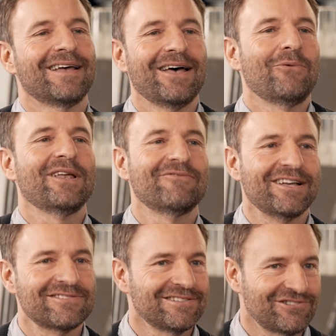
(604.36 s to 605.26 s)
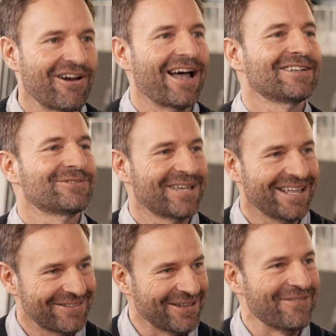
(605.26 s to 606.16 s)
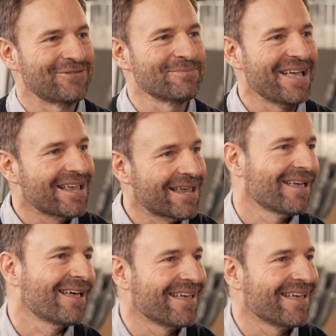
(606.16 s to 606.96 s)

Uh, we invest and try to get and to make